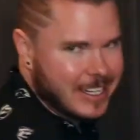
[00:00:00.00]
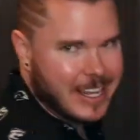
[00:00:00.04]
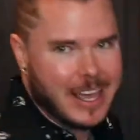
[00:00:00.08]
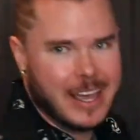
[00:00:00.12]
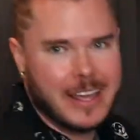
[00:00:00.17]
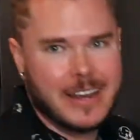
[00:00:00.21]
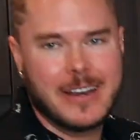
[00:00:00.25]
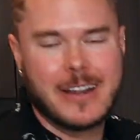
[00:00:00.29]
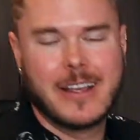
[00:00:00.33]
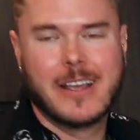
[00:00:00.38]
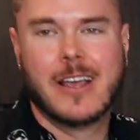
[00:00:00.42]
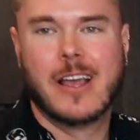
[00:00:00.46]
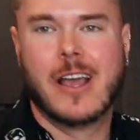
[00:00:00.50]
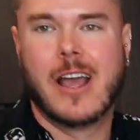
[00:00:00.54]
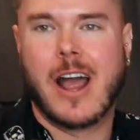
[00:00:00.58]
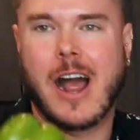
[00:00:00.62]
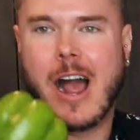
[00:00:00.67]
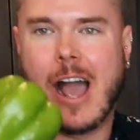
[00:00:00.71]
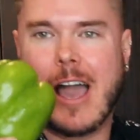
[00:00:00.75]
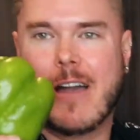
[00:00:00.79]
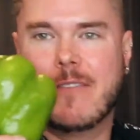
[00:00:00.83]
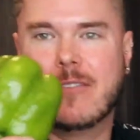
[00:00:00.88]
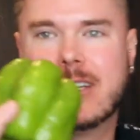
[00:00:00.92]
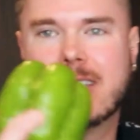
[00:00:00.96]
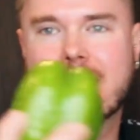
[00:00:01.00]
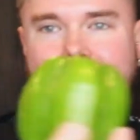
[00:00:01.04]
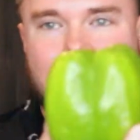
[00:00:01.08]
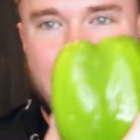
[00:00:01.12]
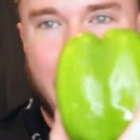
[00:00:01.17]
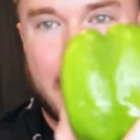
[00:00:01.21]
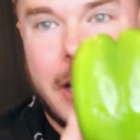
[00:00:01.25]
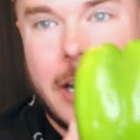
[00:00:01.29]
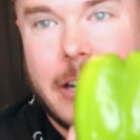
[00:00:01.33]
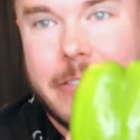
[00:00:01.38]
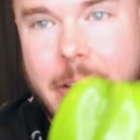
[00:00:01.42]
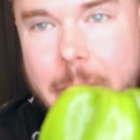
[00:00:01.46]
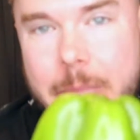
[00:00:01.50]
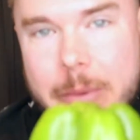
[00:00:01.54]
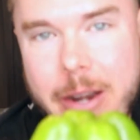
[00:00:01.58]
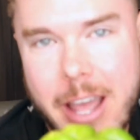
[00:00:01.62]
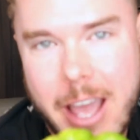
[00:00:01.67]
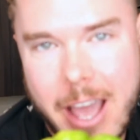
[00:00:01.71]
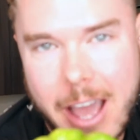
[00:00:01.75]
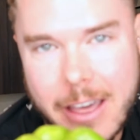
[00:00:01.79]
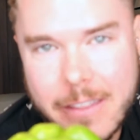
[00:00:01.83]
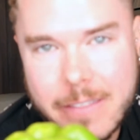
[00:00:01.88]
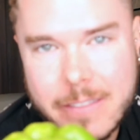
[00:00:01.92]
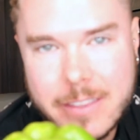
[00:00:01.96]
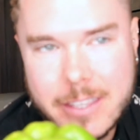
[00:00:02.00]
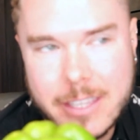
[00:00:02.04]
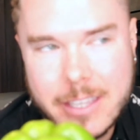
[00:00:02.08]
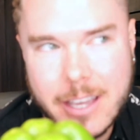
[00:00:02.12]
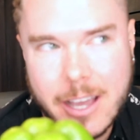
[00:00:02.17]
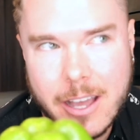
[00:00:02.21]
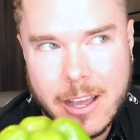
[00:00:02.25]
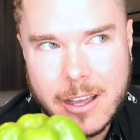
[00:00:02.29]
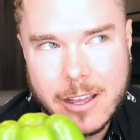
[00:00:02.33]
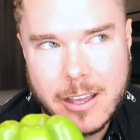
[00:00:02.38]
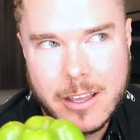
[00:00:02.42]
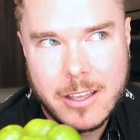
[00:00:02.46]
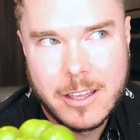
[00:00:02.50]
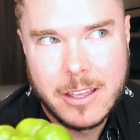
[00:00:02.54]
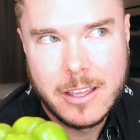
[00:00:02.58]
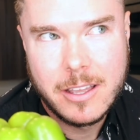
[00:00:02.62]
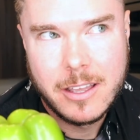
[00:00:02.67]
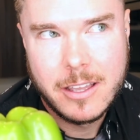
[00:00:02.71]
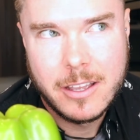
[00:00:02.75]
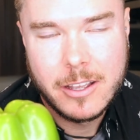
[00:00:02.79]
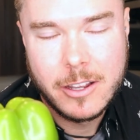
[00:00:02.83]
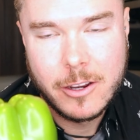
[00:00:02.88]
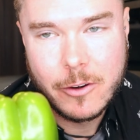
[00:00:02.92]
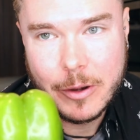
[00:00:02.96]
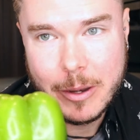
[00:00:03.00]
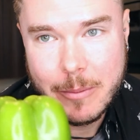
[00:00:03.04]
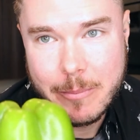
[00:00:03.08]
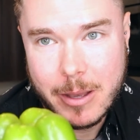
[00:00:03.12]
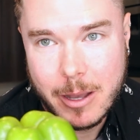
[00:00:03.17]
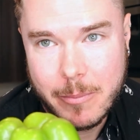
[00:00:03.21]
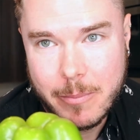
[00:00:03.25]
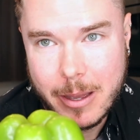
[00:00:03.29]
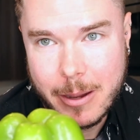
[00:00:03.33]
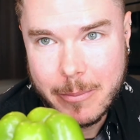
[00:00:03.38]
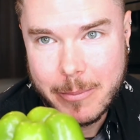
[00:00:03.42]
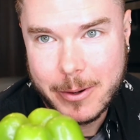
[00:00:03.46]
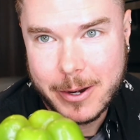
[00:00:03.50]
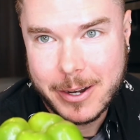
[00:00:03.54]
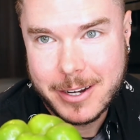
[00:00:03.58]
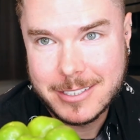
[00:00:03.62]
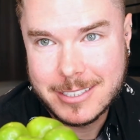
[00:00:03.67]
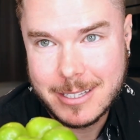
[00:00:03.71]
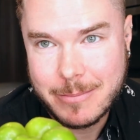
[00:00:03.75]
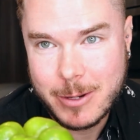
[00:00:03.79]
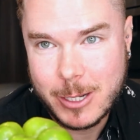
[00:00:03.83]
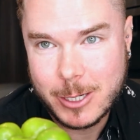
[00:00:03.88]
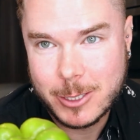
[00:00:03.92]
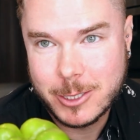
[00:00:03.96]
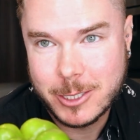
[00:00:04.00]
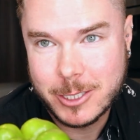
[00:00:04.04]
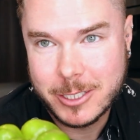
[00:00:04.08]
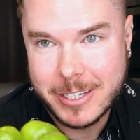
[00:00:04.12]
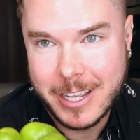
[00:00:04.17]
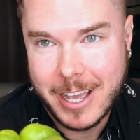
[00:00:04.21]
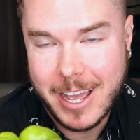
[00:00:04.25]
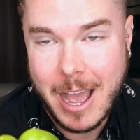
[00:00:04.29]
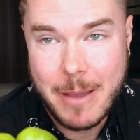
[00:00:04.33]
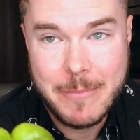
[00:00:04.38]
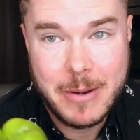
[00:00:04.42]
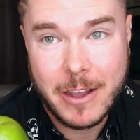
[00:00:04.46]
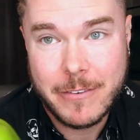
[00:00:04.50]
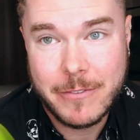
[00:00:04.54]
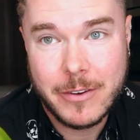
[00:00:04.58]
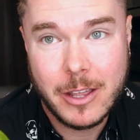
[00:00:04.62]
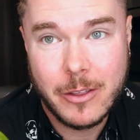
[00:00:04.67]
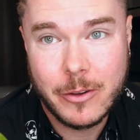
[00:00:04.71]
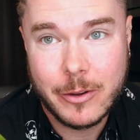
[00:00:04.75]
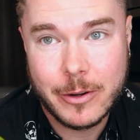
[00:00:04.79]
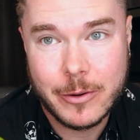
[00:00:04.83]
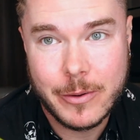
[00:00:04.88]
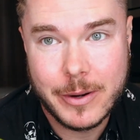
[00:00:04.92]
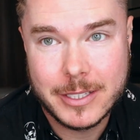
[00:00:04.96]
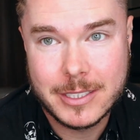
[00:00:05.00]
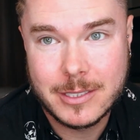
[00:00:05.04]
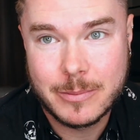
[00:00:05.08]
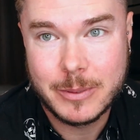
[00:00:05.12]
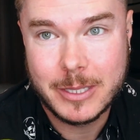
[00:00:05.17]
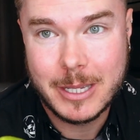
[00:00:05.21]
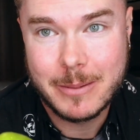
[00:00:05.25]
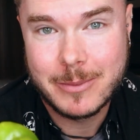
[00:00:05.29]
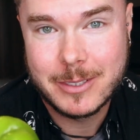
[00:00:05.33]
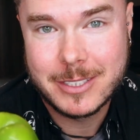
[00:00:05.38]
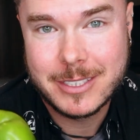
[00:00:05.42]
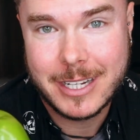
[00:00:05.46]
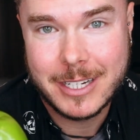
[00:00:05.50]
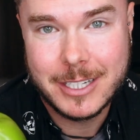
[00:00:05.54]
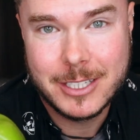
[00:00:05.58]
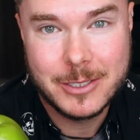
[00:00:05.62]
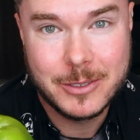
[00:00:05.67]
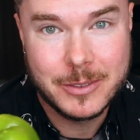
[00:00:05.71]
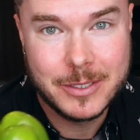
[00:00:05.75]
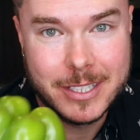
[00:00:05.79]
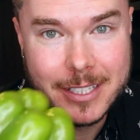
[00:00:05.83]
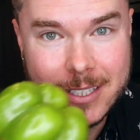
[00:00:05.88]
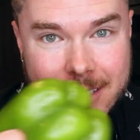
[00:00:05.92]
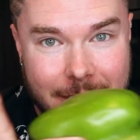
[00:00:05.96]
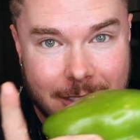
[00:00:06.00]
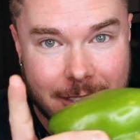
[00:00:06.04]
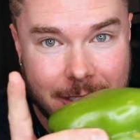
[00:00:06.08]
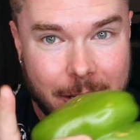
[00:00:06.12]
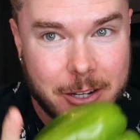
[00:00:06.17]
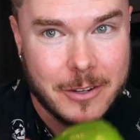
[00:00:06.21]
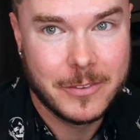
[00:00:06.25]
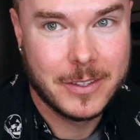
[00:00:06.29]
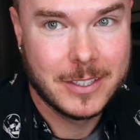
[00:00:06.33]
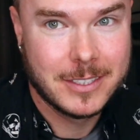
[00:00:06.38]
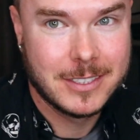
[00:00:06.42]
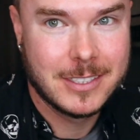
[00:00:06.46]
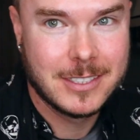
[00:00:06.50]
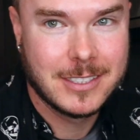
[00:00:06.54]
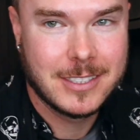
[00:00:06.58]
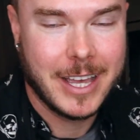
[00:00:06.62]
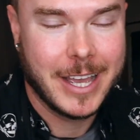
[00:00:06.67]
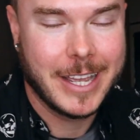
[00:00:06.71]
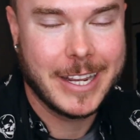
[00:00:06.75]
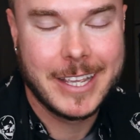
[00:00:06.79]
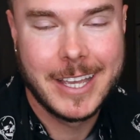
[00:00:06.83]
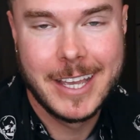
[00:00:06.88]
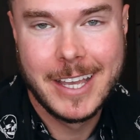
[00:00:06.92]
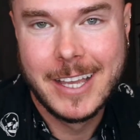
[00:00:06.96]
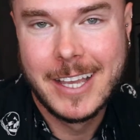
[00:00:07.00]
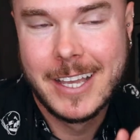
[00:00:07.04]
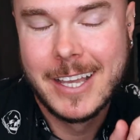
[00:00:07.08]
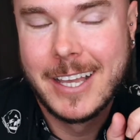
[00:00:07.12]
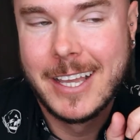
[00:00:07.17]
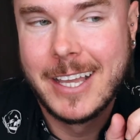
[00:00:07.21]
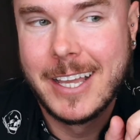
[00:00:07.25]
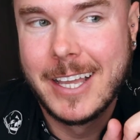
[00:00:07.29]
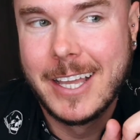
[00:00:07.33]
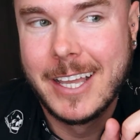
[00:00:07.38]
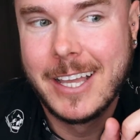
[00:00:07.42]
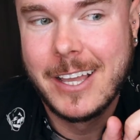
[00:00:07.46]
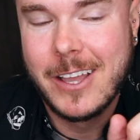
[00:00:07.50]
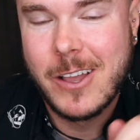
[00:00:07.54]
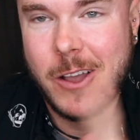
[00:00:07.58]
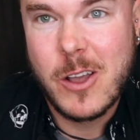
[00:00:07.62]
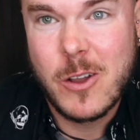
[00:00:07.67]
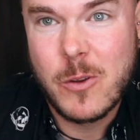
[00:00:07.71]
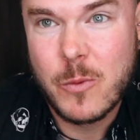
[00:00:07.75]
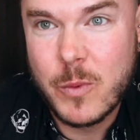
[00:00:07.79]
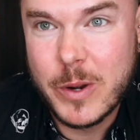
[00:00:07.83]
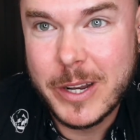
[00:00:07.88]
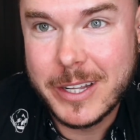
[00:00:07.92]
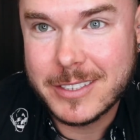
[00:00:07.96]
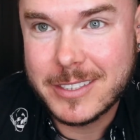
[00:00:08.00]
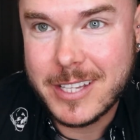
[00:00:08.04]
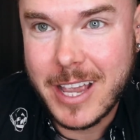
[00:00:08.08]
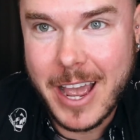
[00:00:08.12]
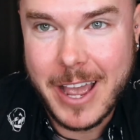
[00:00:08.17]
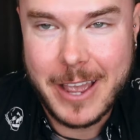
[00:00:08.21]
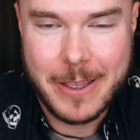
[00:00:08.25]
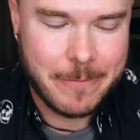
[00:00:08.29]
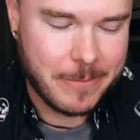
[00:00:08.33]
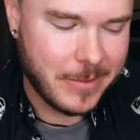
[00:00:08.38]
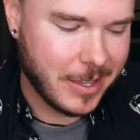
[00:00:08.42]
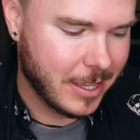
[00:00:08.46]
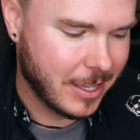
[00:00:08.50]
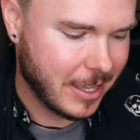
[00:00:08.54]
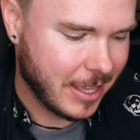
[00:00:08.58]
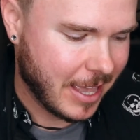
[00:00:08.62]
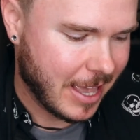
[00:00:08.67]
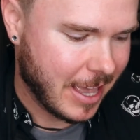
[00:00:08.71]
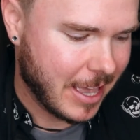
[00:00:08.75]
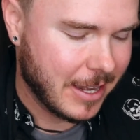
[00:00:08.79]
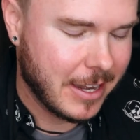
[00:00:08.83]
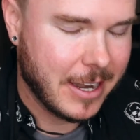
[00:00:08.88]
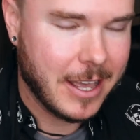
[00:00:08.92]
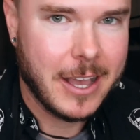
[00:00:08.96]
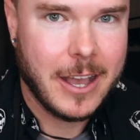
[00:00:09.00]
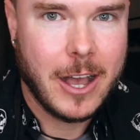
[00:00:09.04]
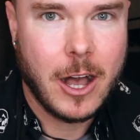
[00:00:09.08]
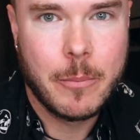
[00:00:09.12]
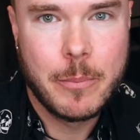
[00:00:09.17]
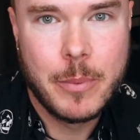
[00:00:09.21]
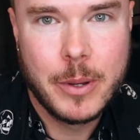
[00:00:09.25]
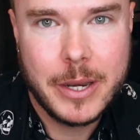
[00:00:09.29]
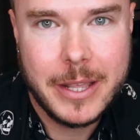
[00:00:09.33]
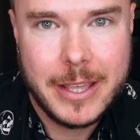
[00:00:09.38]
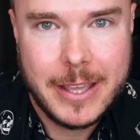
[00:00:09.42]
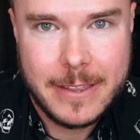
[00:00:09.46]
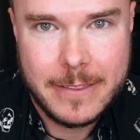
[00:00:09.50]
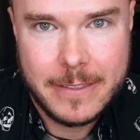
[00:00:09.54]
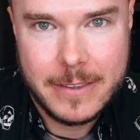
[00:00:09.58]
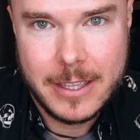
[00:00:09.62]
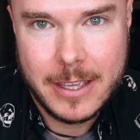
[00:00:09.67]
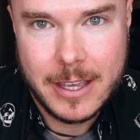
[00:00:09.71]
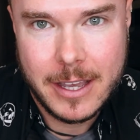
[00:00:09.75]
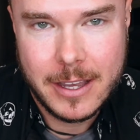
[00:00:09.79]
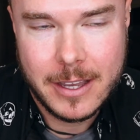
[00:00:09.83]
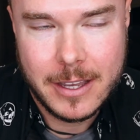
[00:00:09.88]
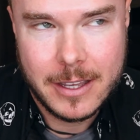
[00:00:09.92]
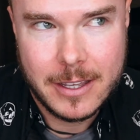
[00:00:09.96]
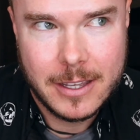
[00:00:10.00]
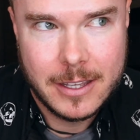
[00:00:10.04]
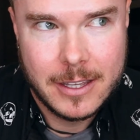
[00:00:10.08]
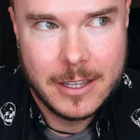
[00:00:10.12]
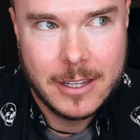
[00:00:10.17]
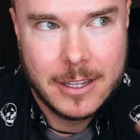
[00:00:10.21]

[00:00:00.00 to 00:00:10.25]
yet, I haven't decided if I'm gonna add the green bell pepper, because I'm not sure yet. I'm not following a recipe, I'm just kind of doing this. So this is like real time, and I'll put it in the